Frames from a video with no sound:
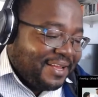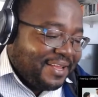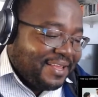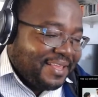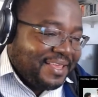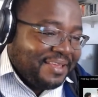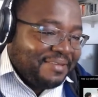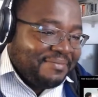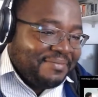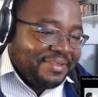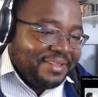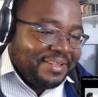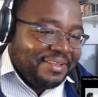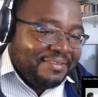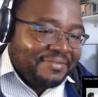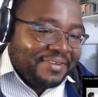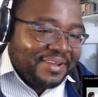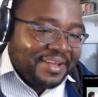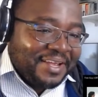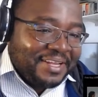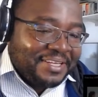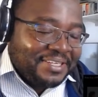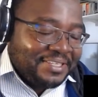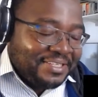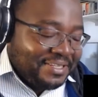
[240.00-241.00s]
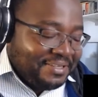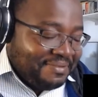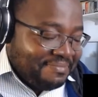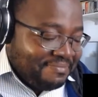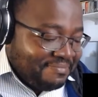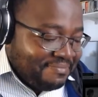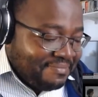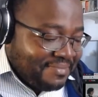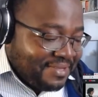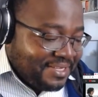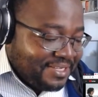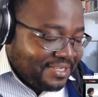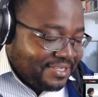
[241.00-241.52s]
can't believe I actually
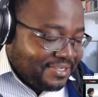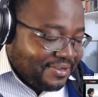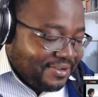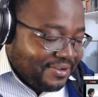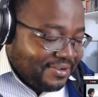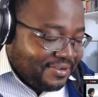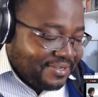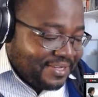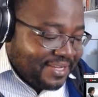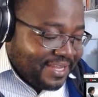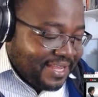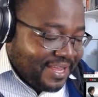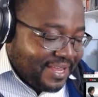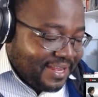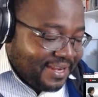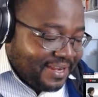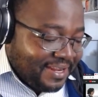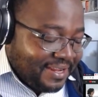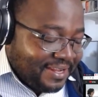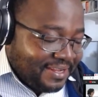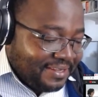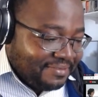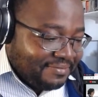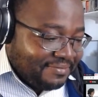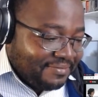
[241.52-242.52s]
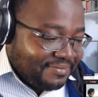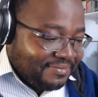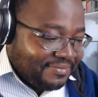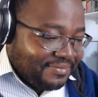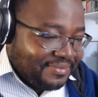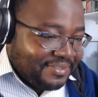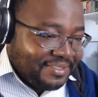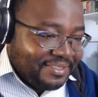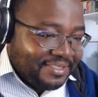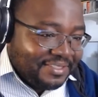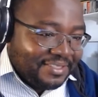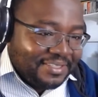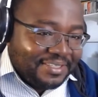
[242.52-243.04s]
missed all that. I
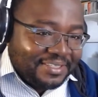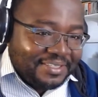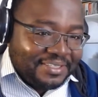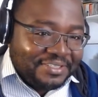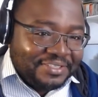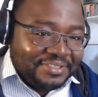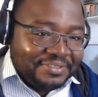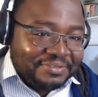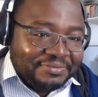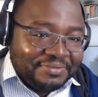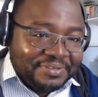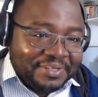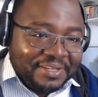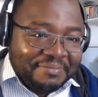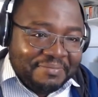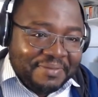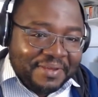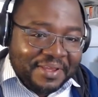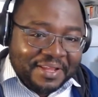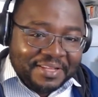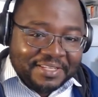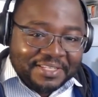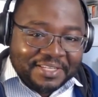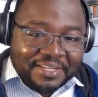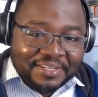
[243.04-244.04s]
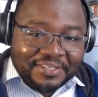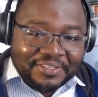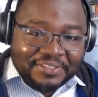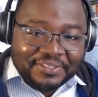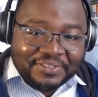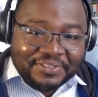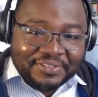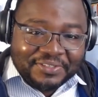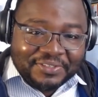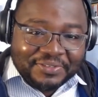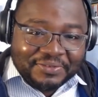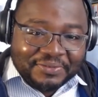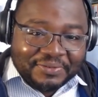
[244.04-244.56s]
should really pay attention
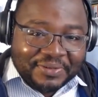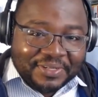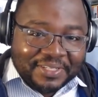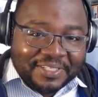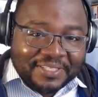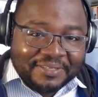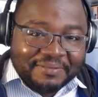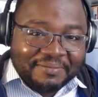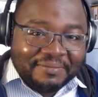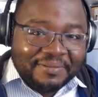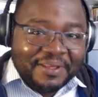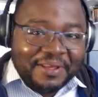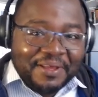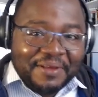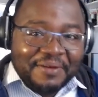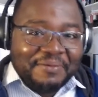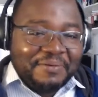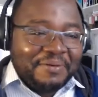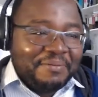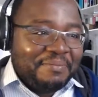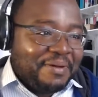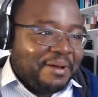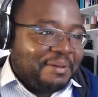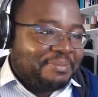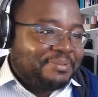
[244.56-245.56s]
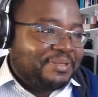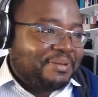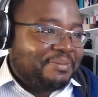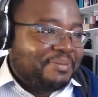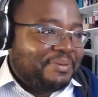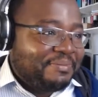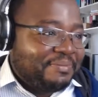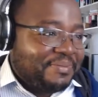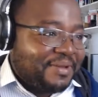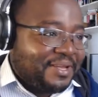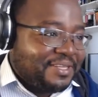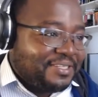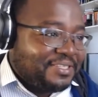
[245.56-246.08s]
to what pops up on
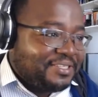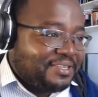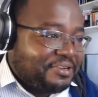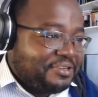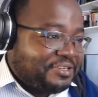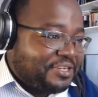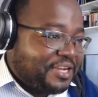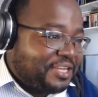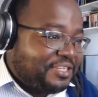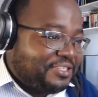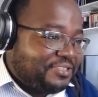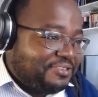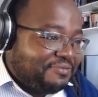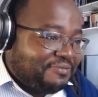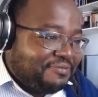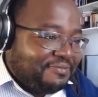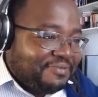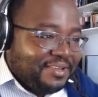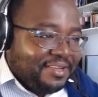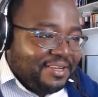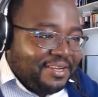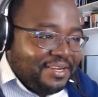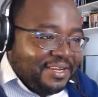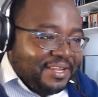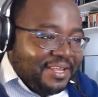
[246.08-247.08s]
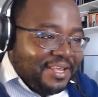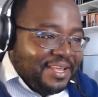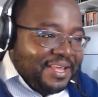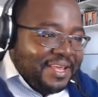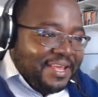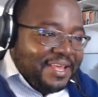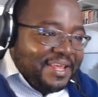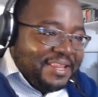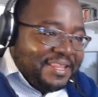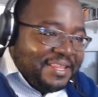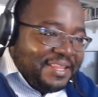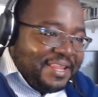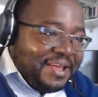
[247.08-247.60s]
my suggestion feed.
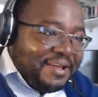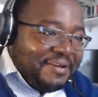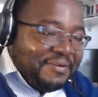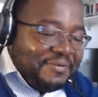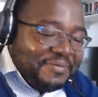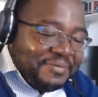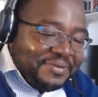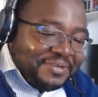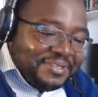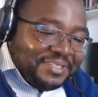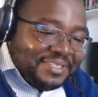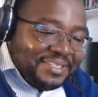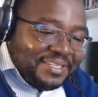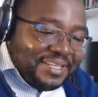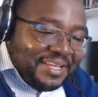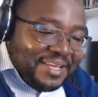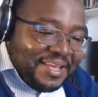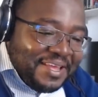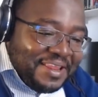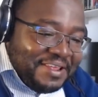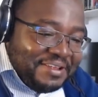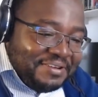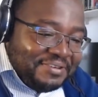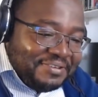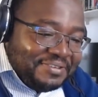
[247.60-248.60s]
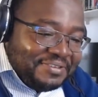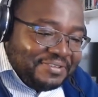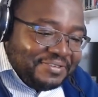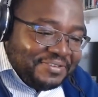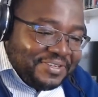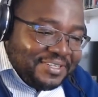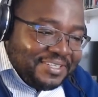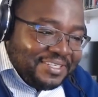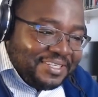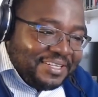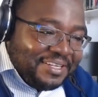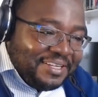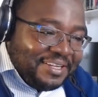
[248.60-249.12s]
That was an
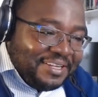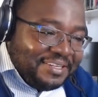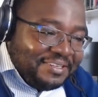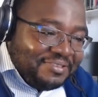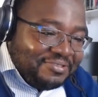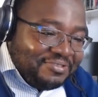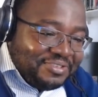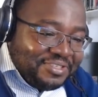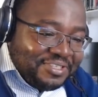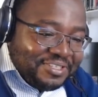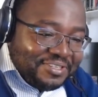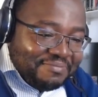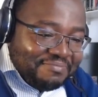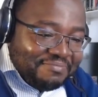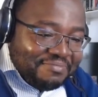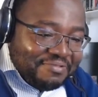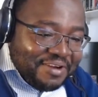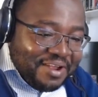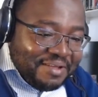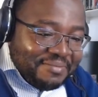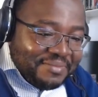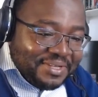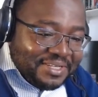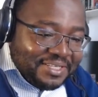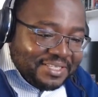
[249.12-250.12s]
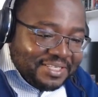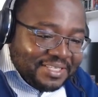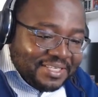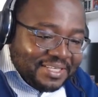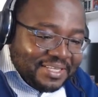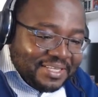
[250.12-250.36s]
interesting premise.